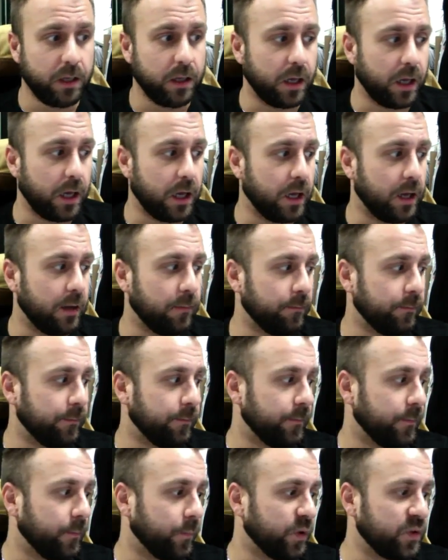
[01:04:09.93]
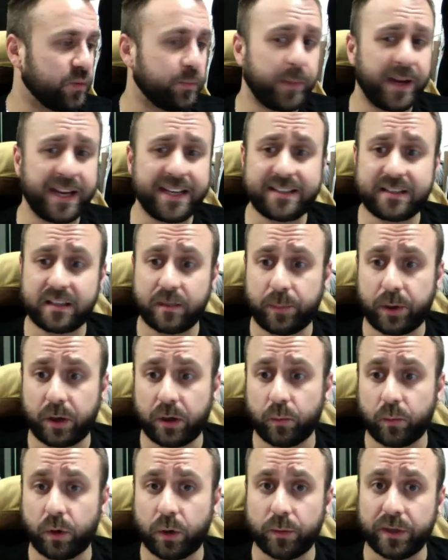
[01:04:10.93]
was based upon
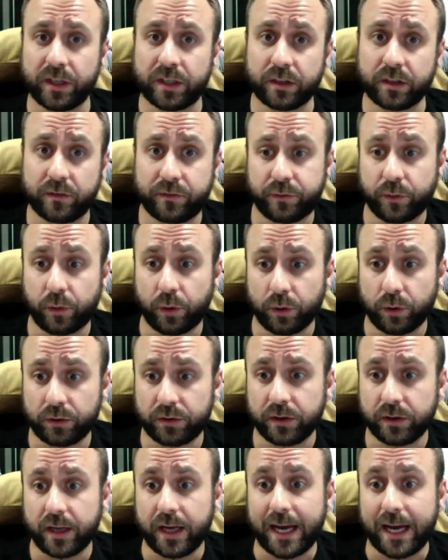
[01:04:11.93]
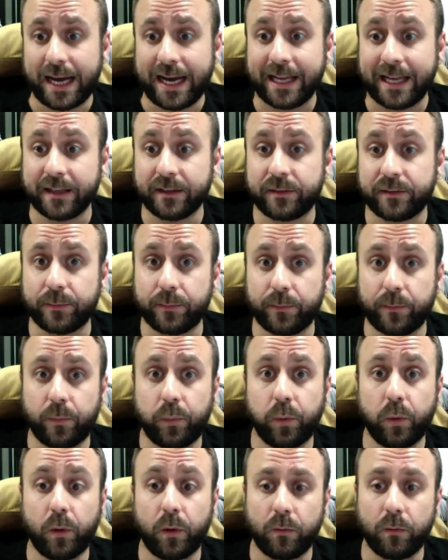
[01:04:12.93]
what we could afford, and
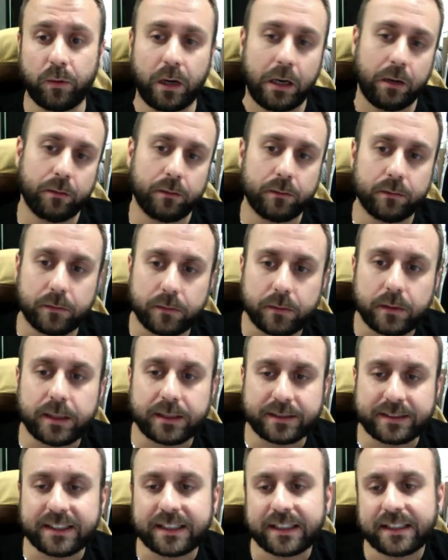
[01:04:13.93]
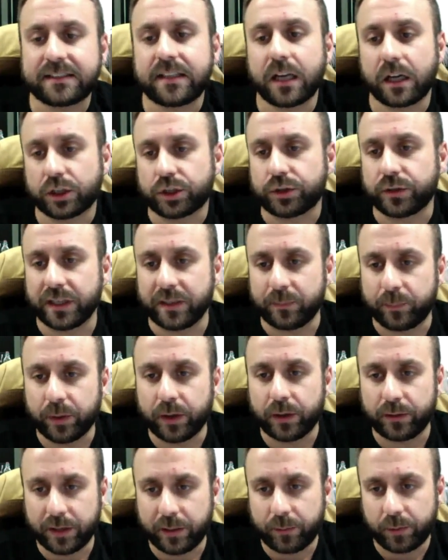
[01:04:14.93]
well, it's luxury,
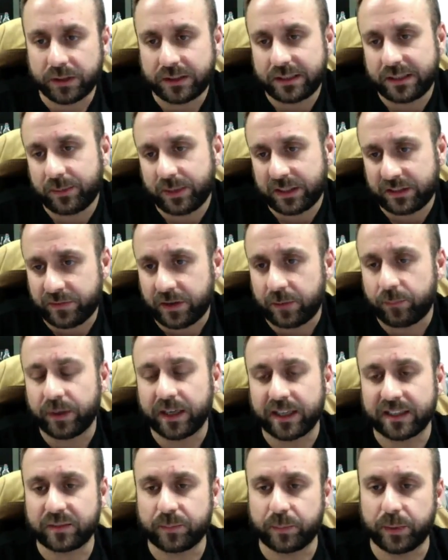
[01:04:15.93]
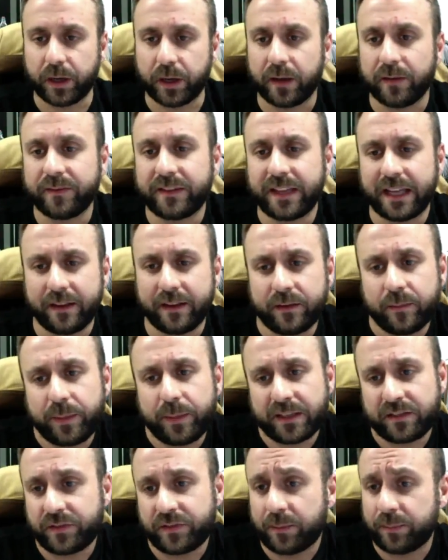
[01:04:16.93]
but they wanted the best fabrics, but the
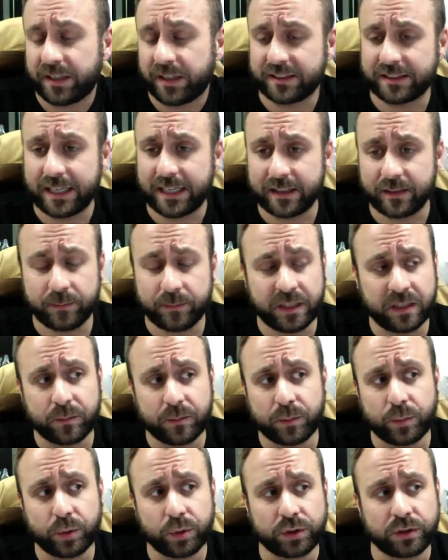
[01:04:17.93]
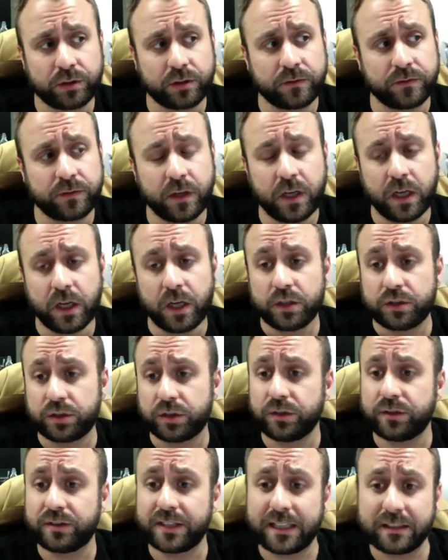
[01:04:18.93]
best fabrics had a minimum order of
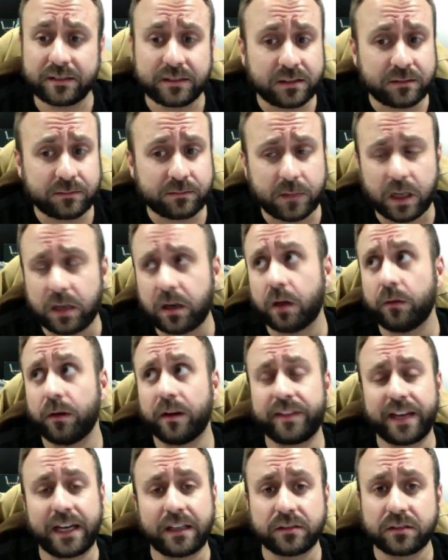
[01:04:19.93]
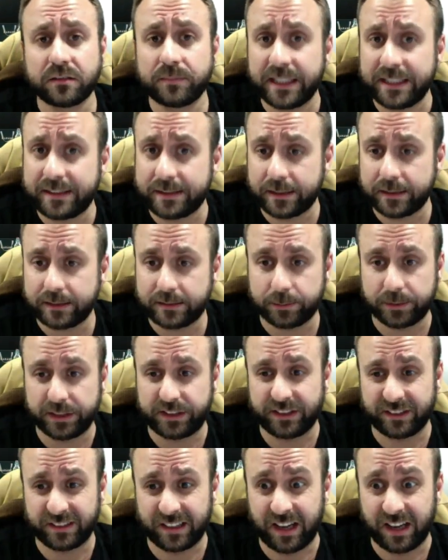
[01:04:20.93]
1,000 meters, which
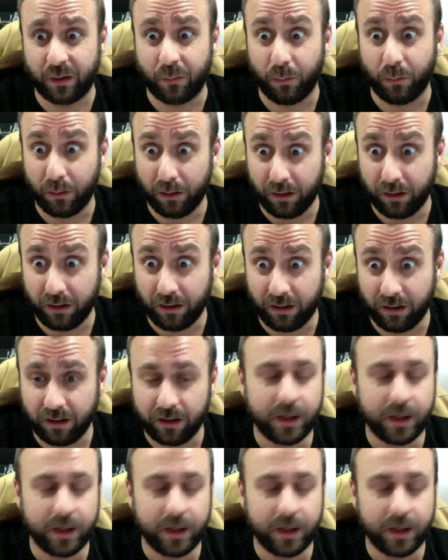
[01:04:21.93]
is like, what?